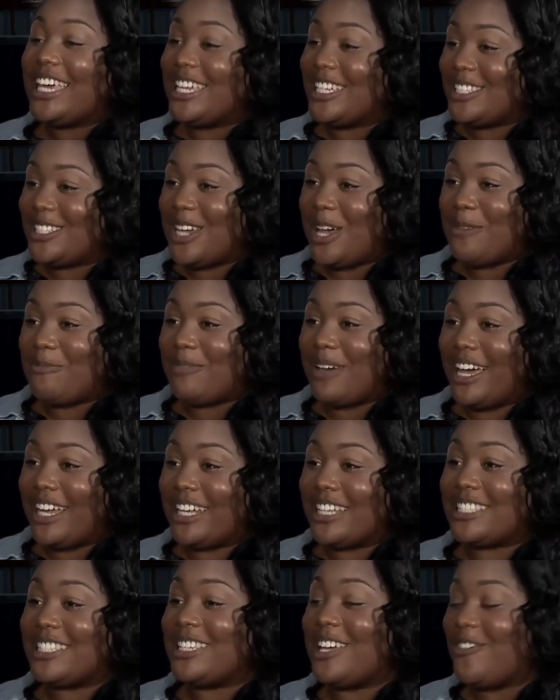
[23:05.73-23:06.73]
in jam band.
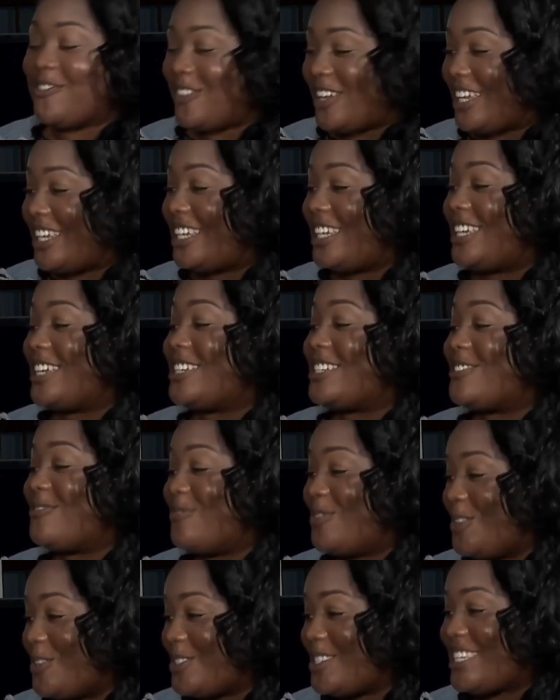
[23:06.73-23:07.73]
It's definitely
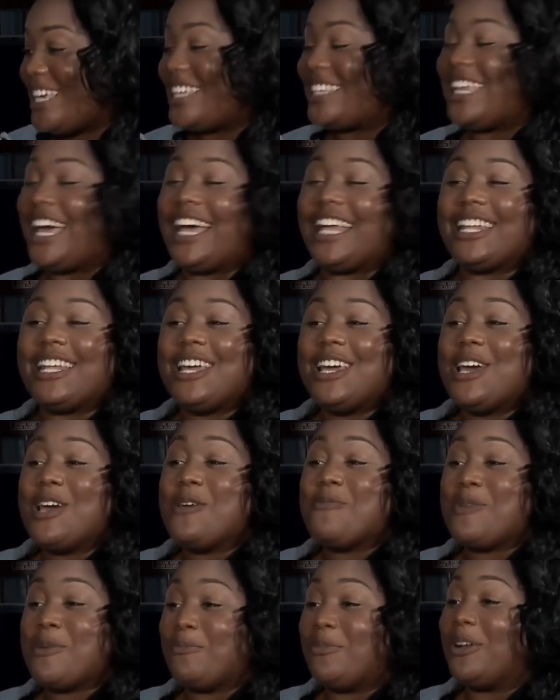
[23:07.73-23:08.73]
music that
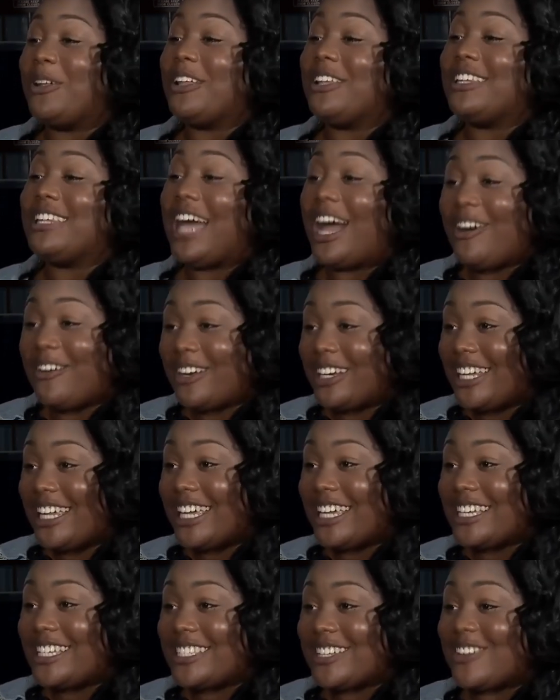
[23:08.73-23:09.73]
people
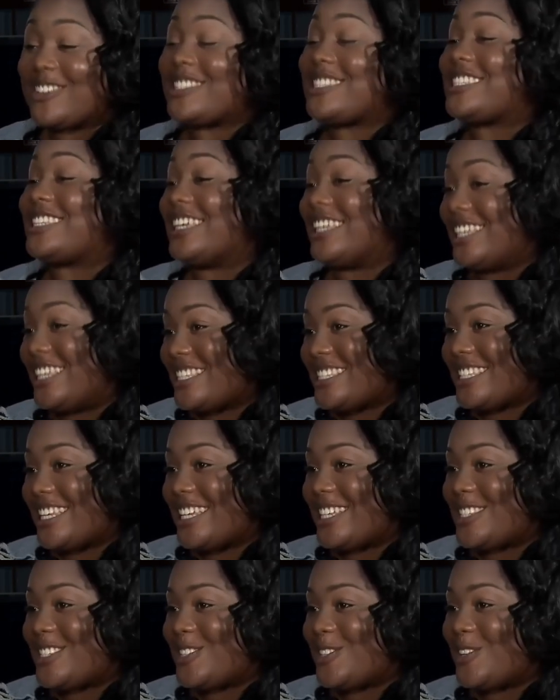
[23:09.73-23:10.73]
nowadays are still
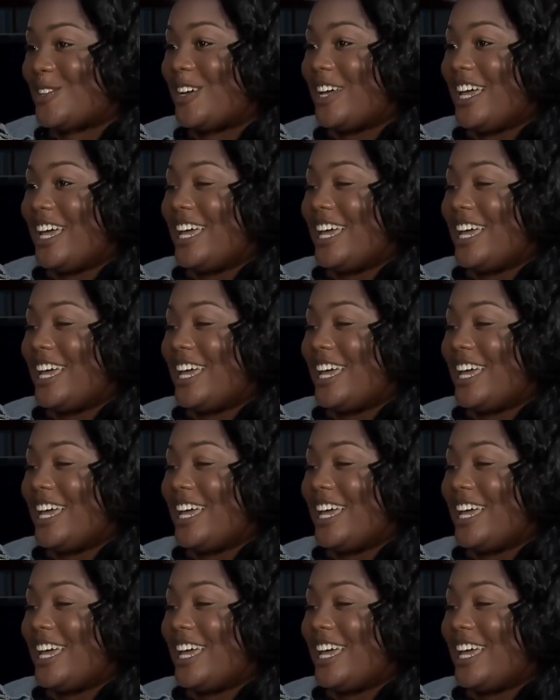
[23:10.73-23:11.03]
listening to.